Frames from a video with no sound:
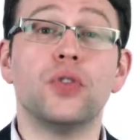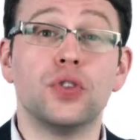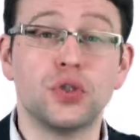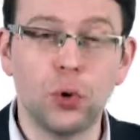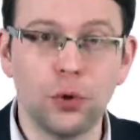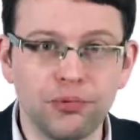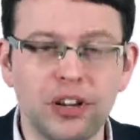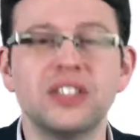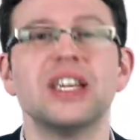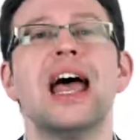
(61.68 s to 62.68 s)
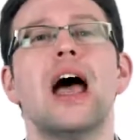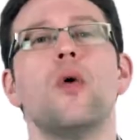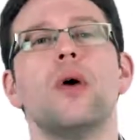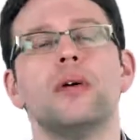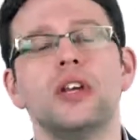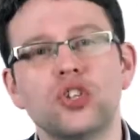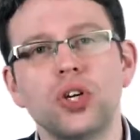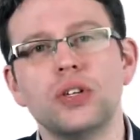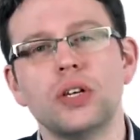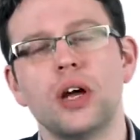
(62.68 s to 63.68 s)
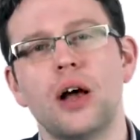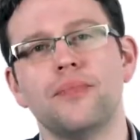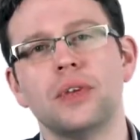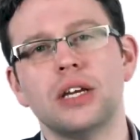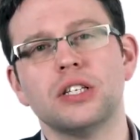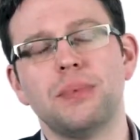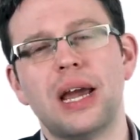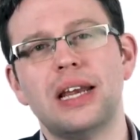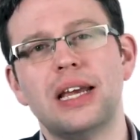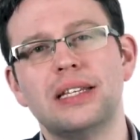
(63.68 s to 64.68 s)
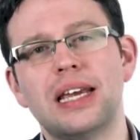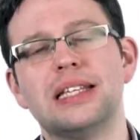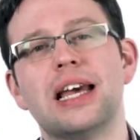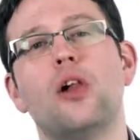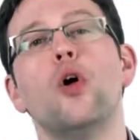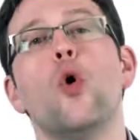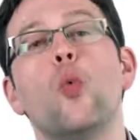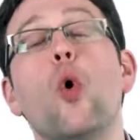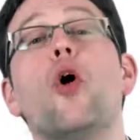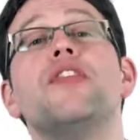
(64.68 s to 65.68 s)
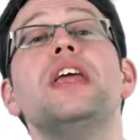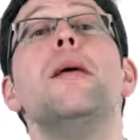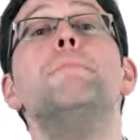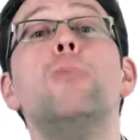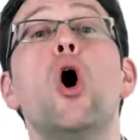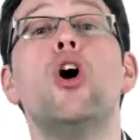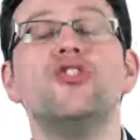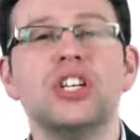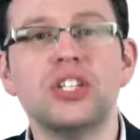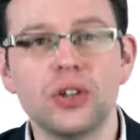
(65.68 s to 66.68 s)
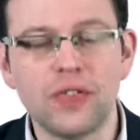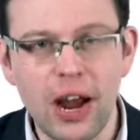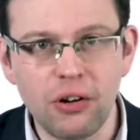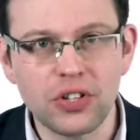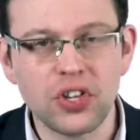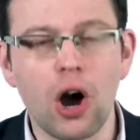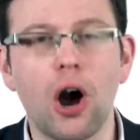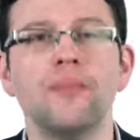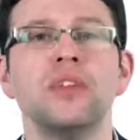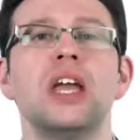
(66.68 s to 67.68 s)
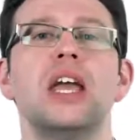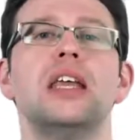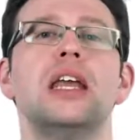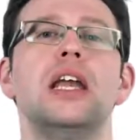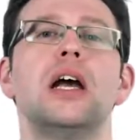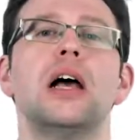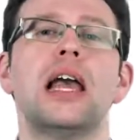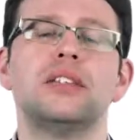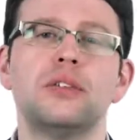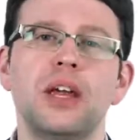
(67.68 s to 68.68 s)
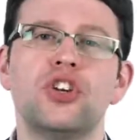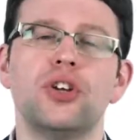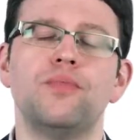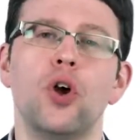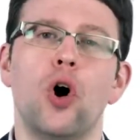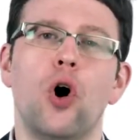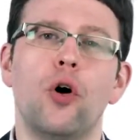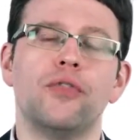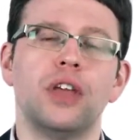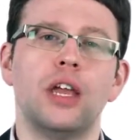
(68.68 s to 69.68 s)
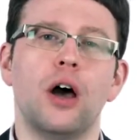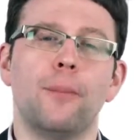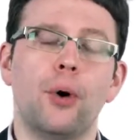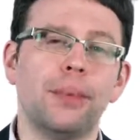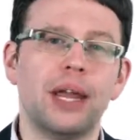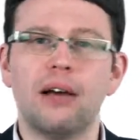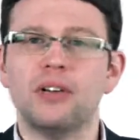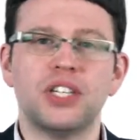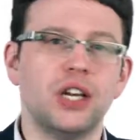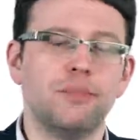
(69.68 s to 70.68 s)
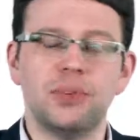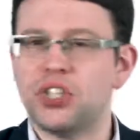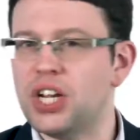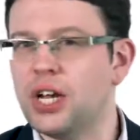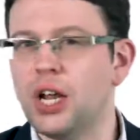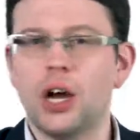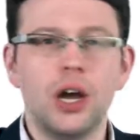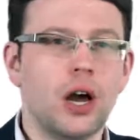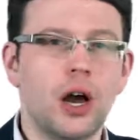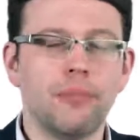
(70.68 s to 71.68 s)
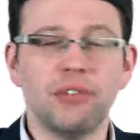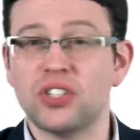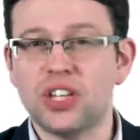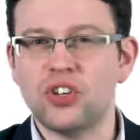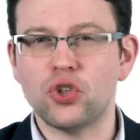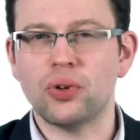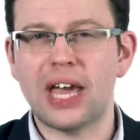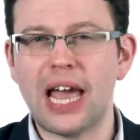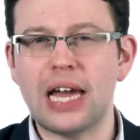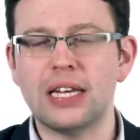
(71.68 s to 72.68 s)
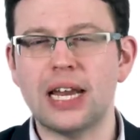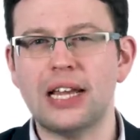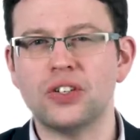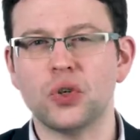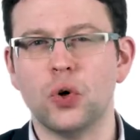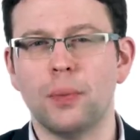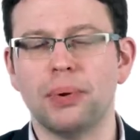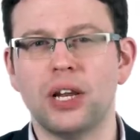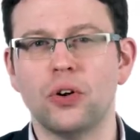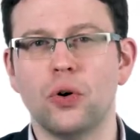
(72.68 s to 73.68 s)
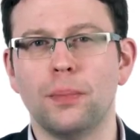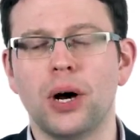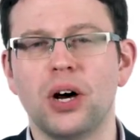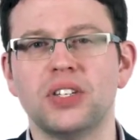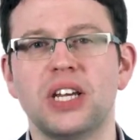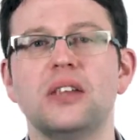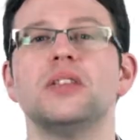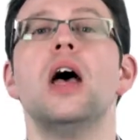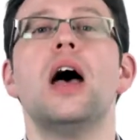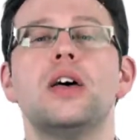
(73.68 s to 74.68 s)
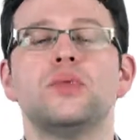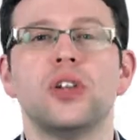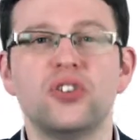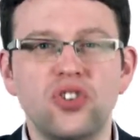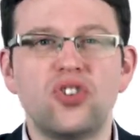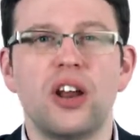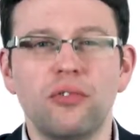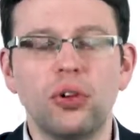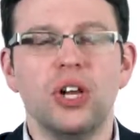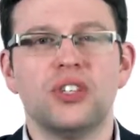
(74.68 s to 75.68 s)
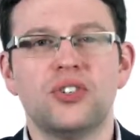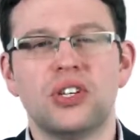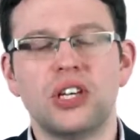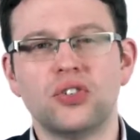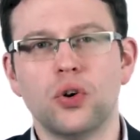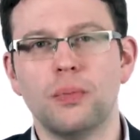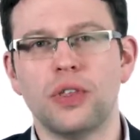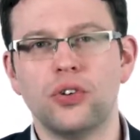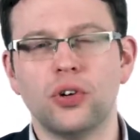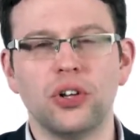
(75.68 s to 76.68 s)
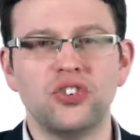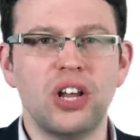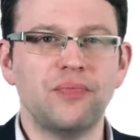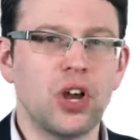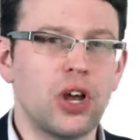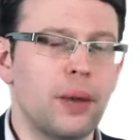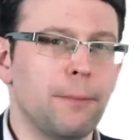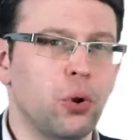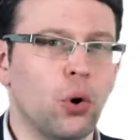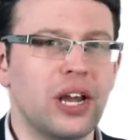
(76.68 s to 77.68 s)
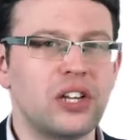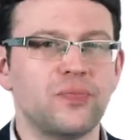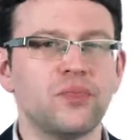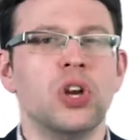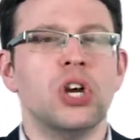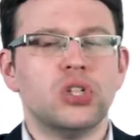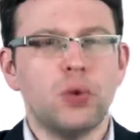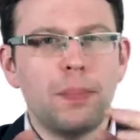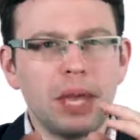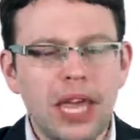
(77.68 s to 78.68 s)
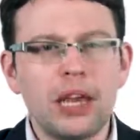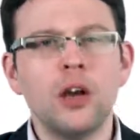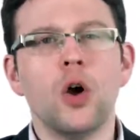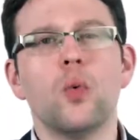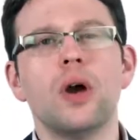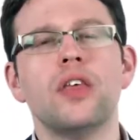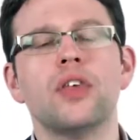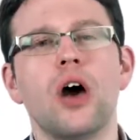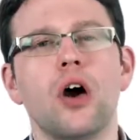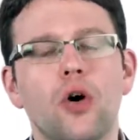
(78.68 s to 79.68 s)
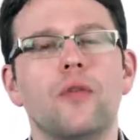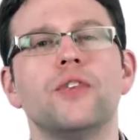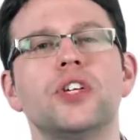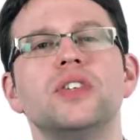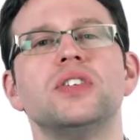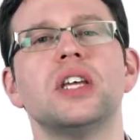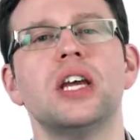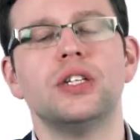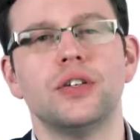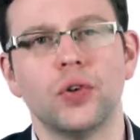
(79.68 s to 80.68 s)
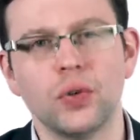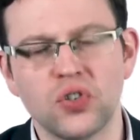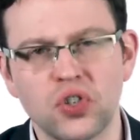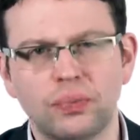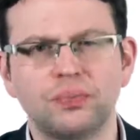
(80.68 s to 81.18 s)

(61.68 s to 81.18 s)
small print where it should explain in detail what the margins of errors are in any estimation of the popularity of particular presidential candidates or political parties, as well as the general statistical methodology employed. So we begin with confidence intervals.